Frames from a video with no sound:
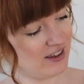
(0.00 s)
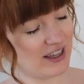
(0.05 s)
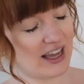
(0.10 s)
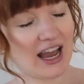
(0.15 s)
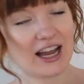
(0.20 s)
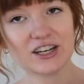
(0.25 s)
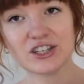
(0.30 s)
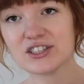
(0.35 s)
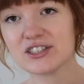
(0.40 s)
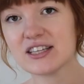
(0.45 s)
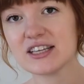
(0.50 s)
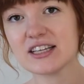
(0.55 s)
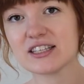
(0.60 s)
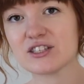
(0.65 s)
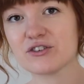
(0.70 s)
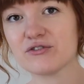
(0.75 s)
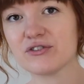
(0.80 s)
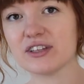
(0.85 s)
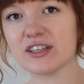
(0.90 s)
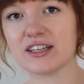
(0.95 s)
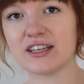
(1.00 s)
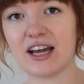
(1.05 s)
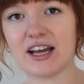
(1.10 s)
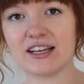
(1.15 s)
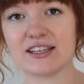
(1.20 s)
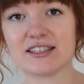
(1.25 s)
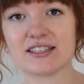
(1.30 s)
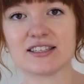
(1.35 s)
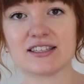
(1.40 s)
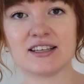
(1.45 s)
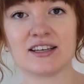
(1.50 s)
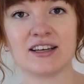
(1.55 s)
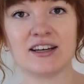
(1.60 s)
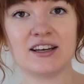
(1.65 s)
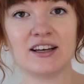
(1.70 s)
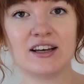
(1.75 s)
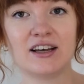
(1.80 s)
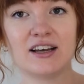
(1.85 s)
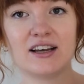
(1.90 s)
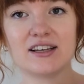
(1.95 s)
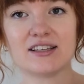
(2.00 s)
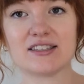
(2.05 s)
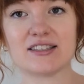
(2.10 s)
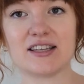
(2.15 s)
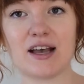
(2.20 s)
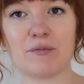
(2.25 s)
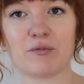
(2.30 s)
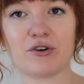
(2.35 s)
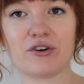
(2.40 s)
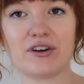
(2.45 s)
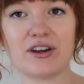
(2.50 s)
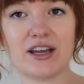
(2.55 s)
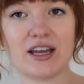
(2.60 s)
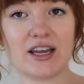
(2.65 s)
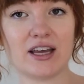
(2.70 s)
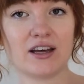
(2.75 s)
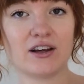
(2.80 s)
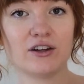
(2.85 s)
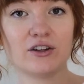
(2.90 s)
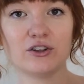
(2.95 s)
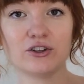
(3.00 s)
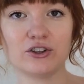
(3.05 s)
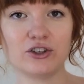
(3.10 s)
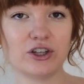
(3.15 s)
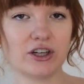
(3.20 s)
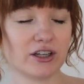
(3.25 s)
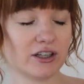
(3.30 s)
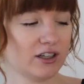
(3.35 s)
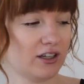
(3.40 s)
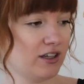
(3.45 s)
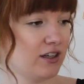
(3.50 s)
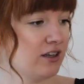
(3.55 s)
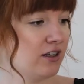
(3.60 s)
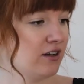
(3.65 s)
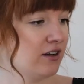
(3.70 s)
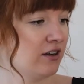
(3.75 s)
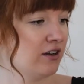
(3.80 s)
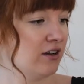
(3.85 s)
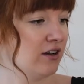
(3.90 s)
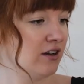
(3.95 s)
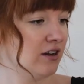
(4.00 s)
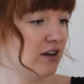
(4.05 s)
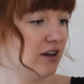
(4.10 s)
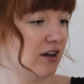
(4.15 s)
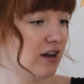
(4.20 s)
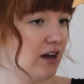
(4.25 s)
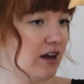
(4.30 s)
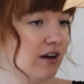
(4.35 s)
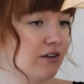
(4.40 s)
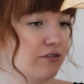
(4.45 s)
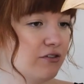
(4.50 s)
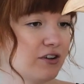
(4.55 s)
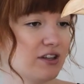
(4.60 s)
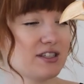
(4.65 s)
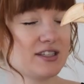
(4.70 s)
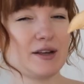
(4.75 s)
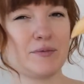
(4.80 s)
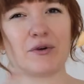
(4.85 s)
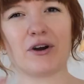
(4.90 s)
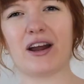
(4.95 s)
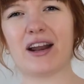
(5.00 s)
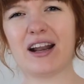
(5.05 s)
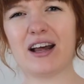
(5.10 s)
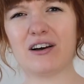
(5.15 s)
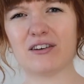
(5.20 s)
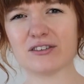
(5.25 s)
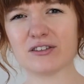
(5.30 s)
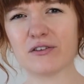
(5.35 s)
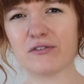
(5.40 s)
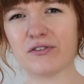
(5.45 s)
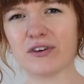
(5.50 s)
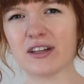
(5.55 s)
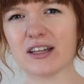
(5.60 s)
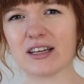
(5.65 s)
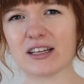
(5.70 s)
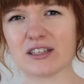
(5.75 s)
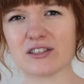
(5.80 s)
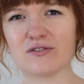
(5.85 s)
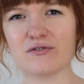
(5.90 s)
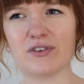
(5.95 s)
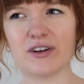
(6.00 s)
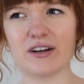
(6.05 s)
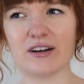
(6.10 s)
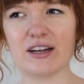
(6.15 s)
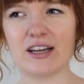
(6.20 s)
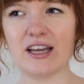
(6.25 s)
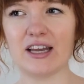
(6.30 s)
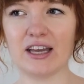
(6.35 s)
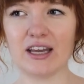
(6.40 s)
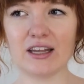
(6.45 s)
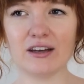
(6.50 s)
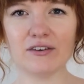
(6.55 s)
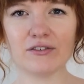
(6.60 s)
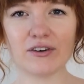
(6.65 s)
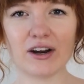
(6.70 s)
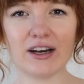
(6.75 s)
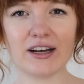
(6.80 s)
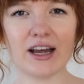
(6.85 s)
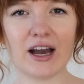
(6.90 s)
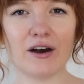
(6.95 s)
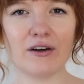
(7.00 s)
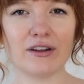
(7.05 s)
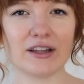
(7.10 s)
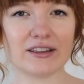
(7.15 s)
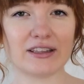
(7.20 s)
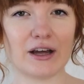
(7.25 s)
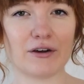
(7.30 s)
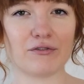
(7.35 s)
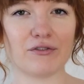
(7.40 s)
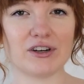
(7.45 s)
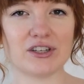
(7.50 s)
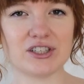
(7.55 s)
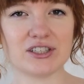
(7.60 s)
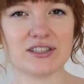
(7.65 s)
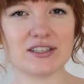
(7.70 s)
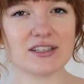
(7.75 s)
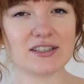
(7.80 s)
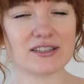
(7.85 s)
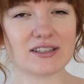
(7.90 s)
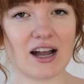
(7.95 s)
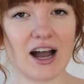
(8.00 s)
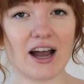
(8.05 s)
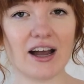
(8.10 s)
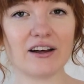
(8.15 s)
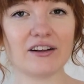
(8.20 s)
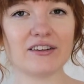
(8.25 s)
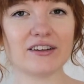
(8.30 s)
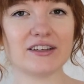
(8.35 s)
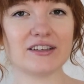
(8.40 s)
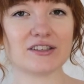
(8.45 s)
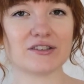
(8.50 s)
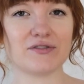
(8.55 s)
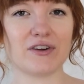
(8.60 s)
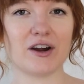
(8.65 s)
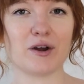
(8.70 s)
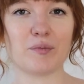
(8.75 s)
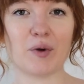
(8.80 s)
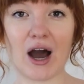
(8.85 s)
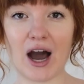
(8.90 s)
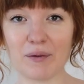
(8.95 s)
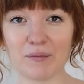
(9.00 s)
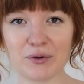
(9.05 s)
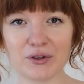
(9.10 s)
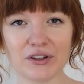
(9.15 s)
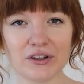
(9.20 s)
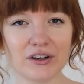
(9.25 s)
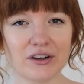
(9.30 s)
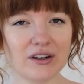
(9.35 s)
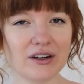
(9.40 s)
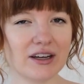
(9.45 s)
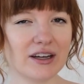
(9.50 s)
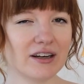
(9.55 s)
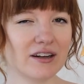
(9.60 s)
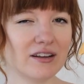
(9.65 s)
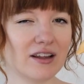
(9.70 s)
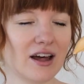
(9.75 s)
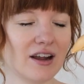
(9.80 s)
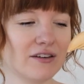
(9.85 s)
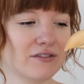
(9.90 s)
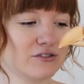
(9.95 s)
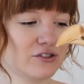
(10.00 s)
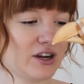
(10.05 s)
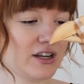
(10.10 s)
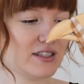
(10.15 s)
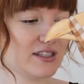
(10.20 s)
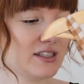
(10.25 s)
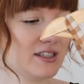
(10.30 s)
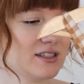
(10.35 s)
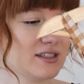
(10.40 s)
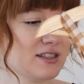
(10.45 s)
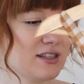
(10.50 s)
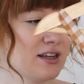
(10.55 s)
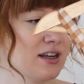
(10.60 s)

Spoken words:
I just think it's a really nice summery look for the summer. And I also feel like it's very in right now, like that Regency style is very popular in a lot of dresses.